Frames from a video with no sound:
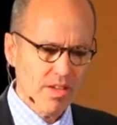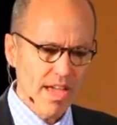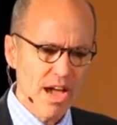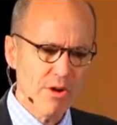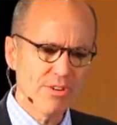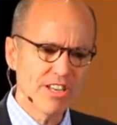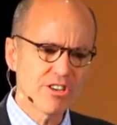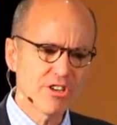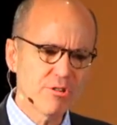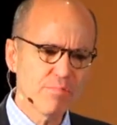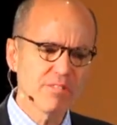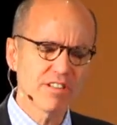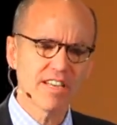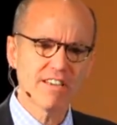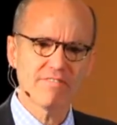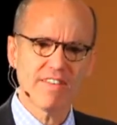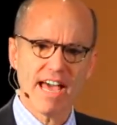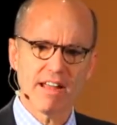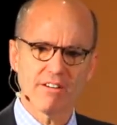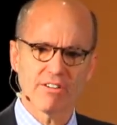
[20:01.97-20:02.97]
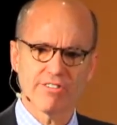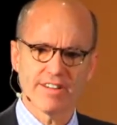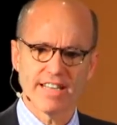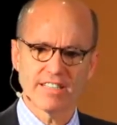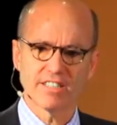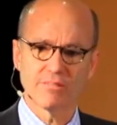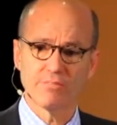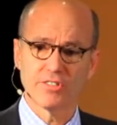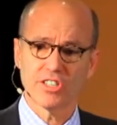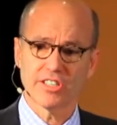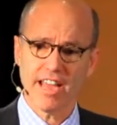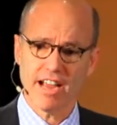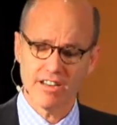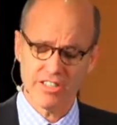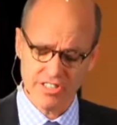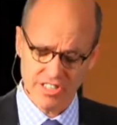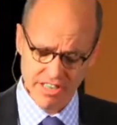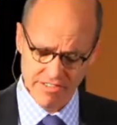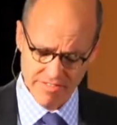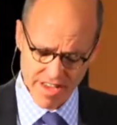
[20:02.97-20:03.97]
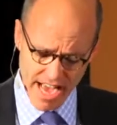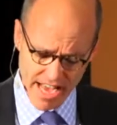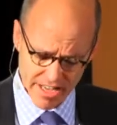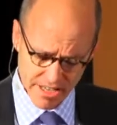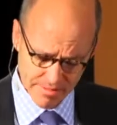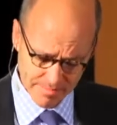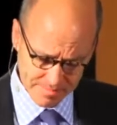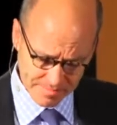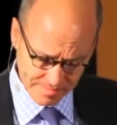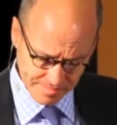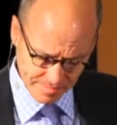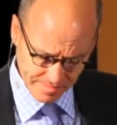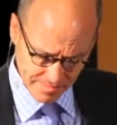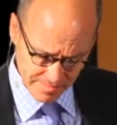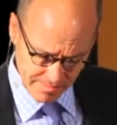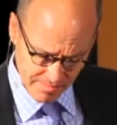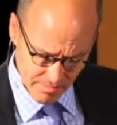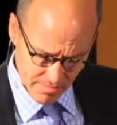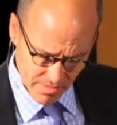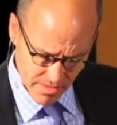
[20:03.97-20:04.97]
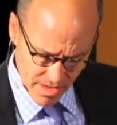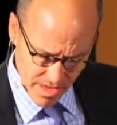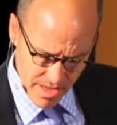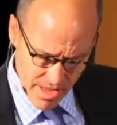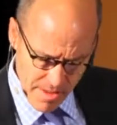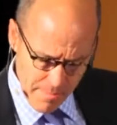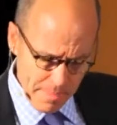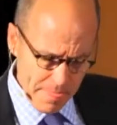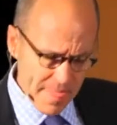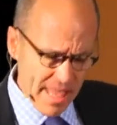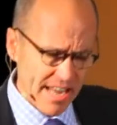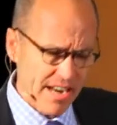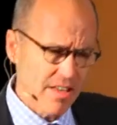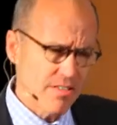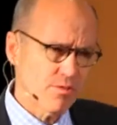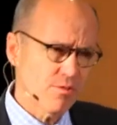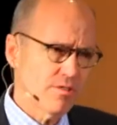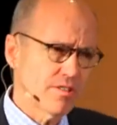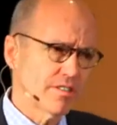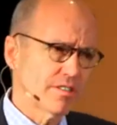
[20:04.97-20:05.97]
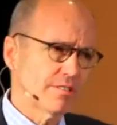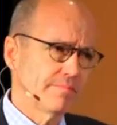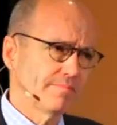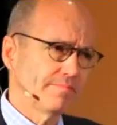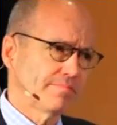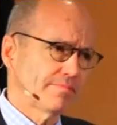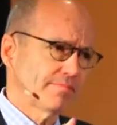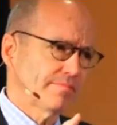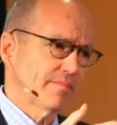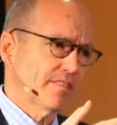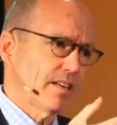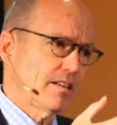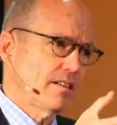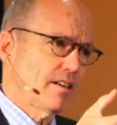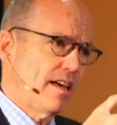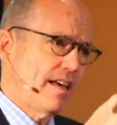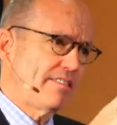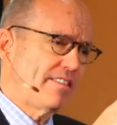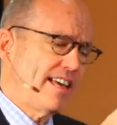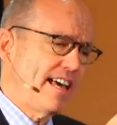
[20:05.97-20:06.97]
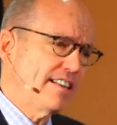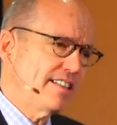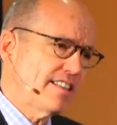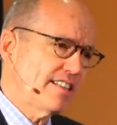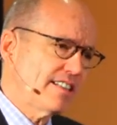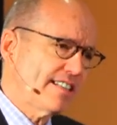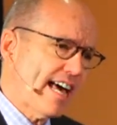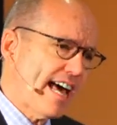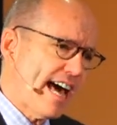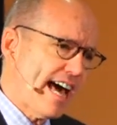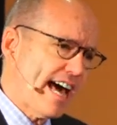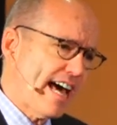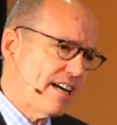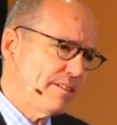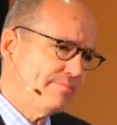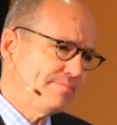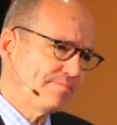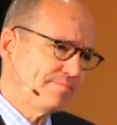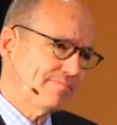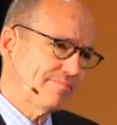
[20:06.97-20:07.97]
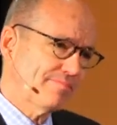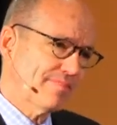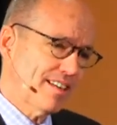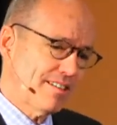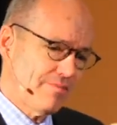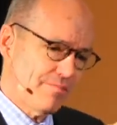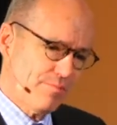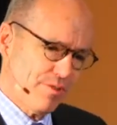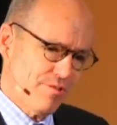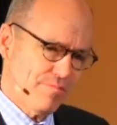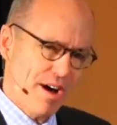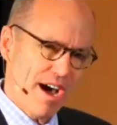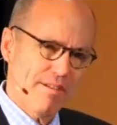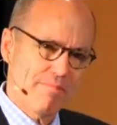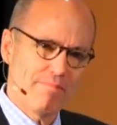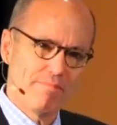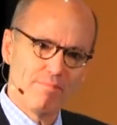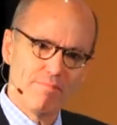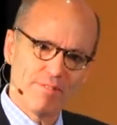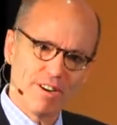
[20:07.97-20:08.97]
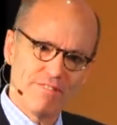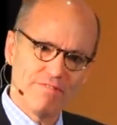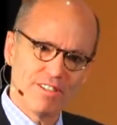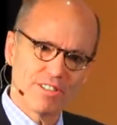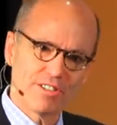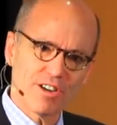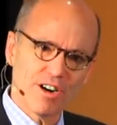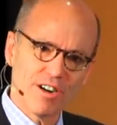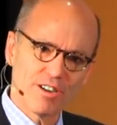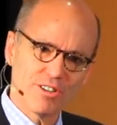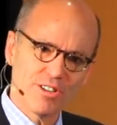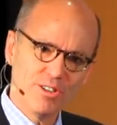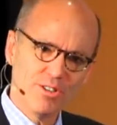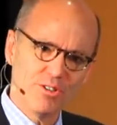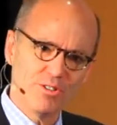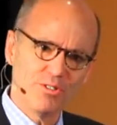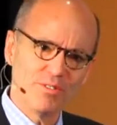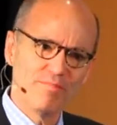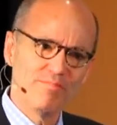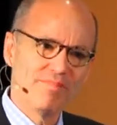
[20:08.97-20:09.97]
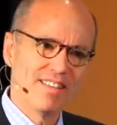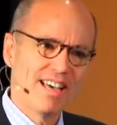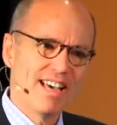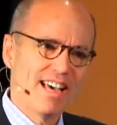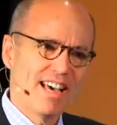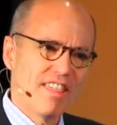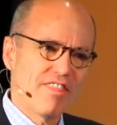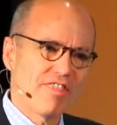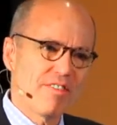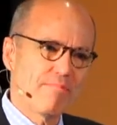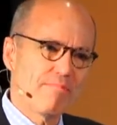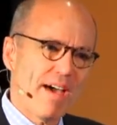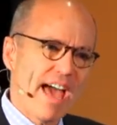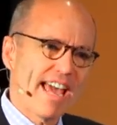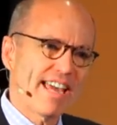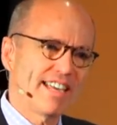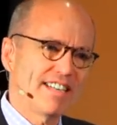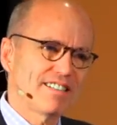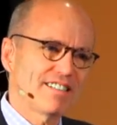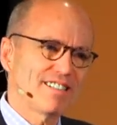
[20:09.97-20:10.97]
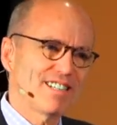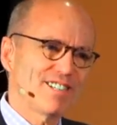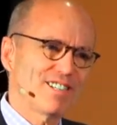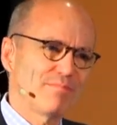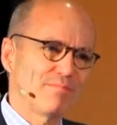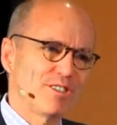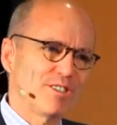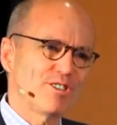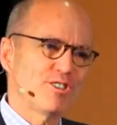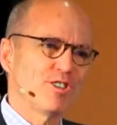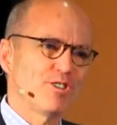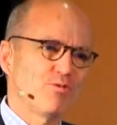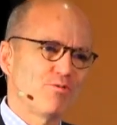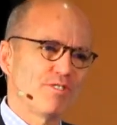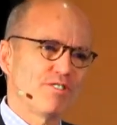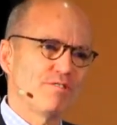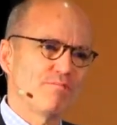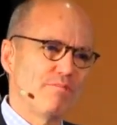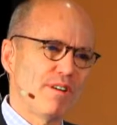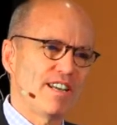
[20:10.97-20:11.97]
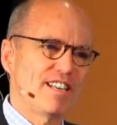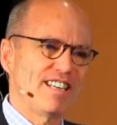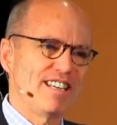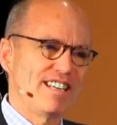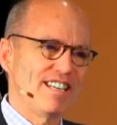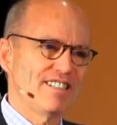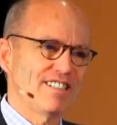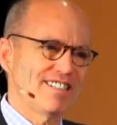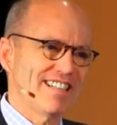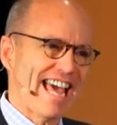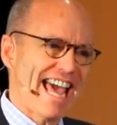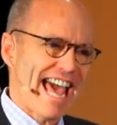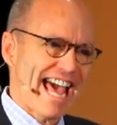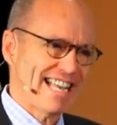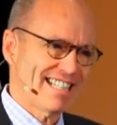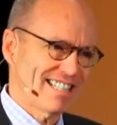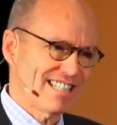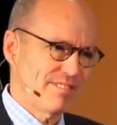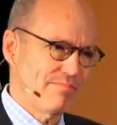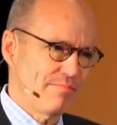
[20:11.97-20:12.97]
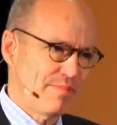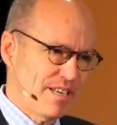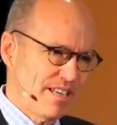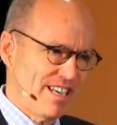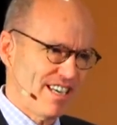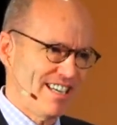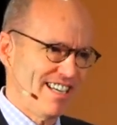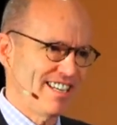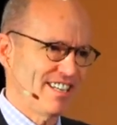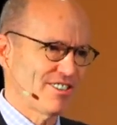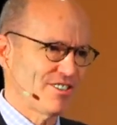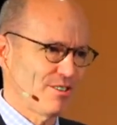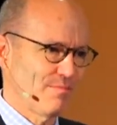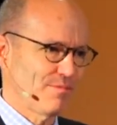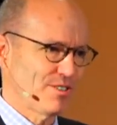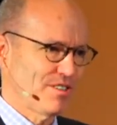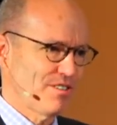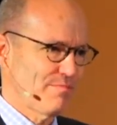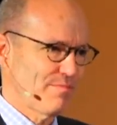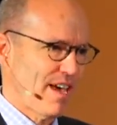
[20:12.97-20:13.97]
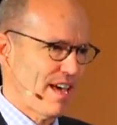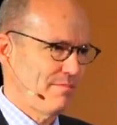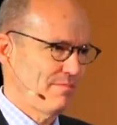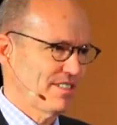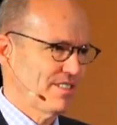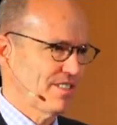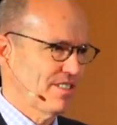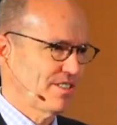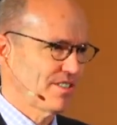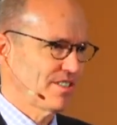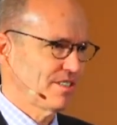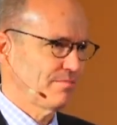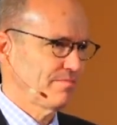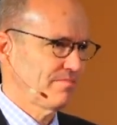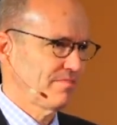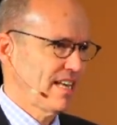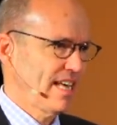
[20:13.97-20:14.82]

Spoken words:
And we do believe that creates some scarcity value. In other words, at the end of the day, per my previous cartoon, the banking system is still where the money is and has to be in terms of the payment system.